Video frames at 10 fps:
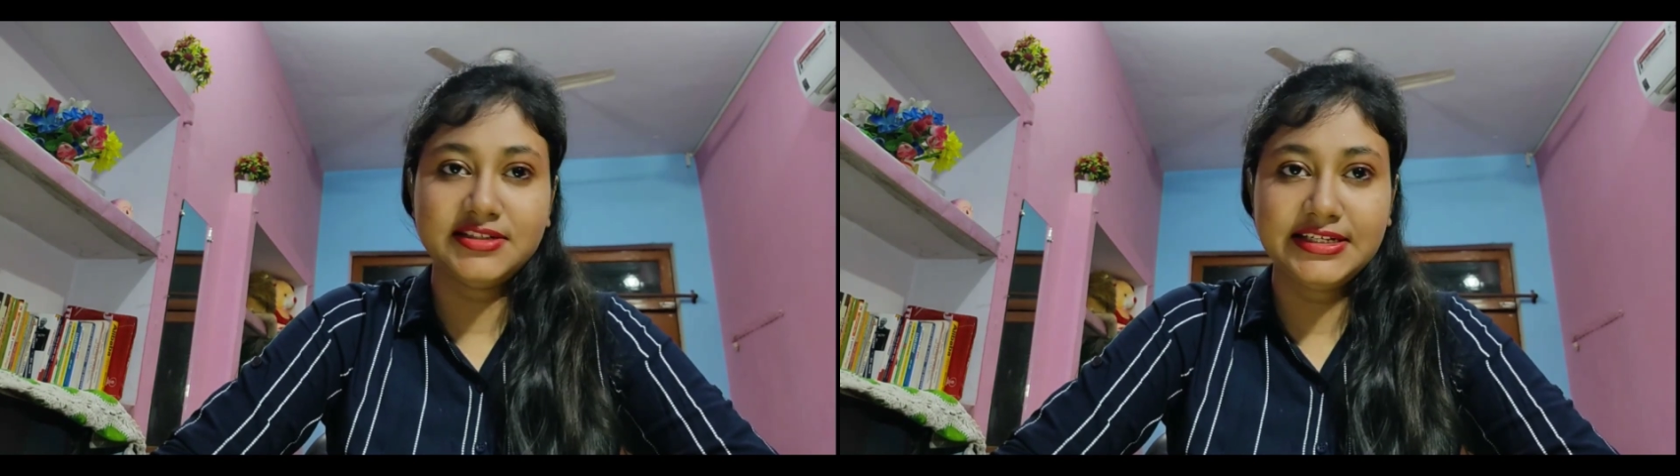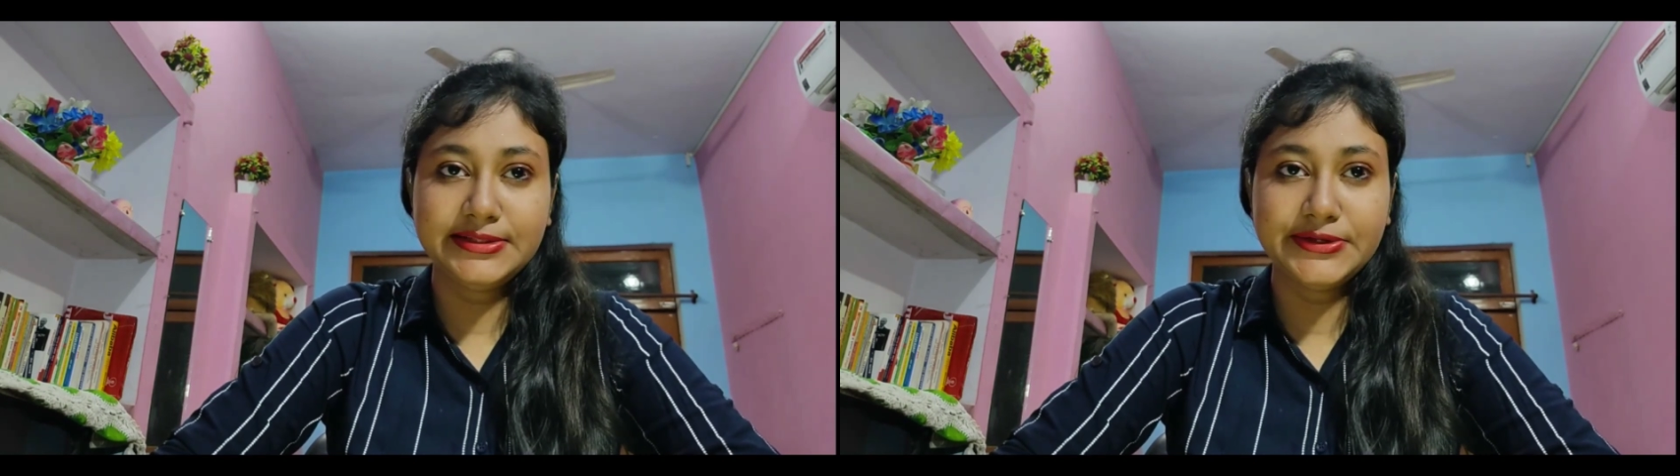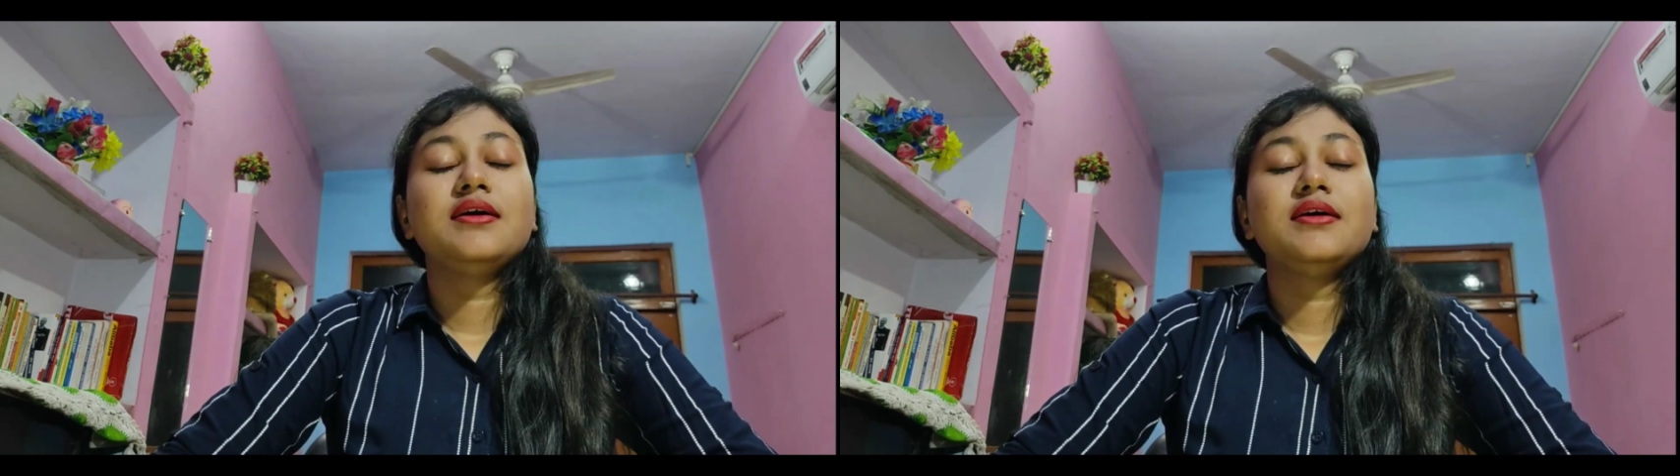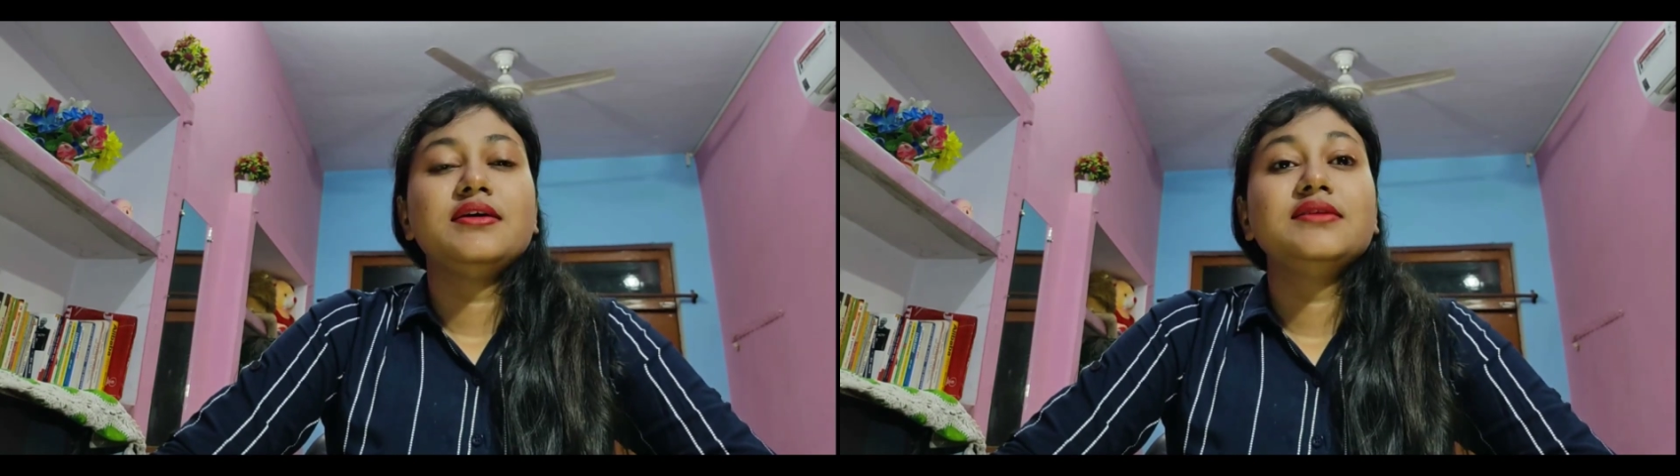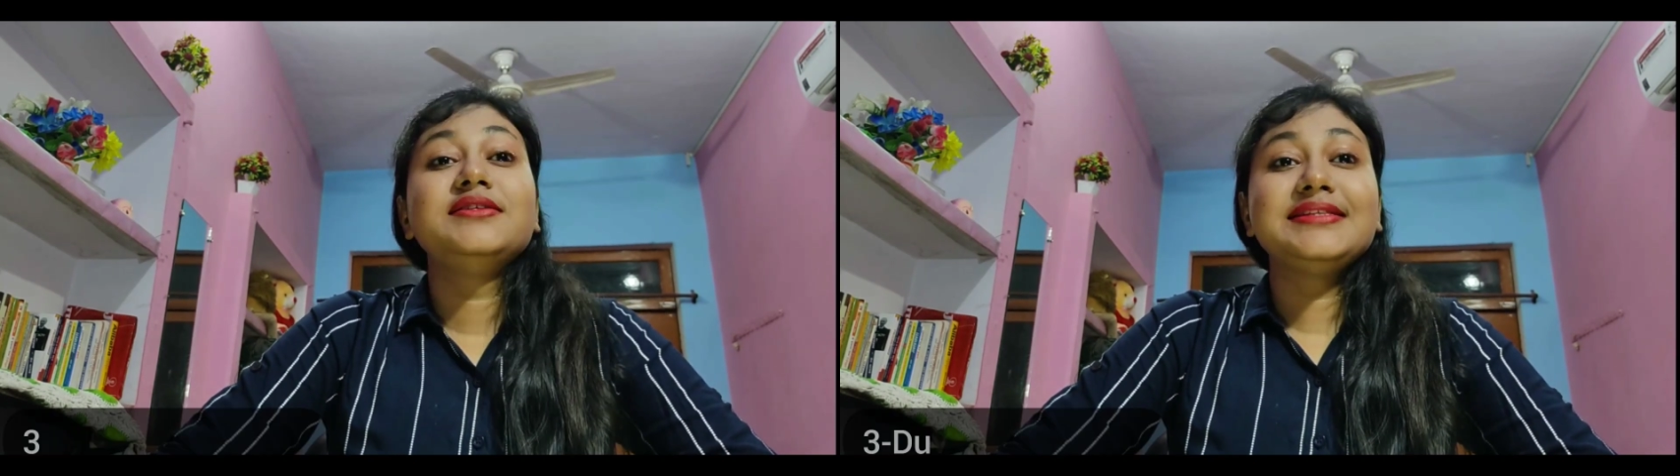there.
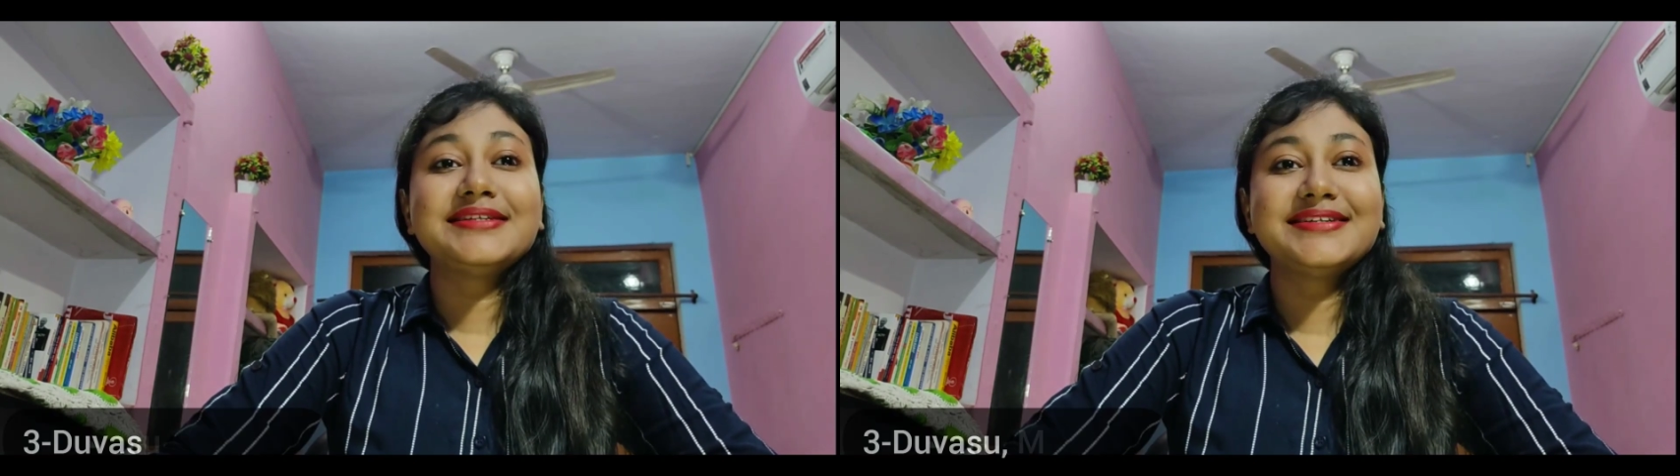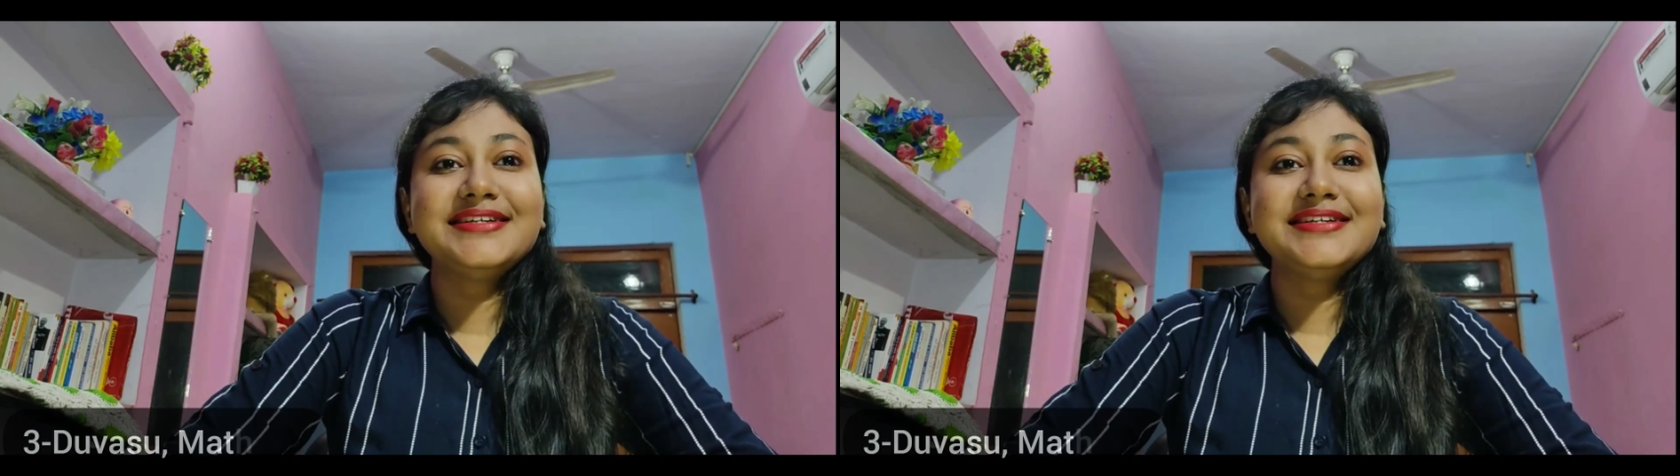The third is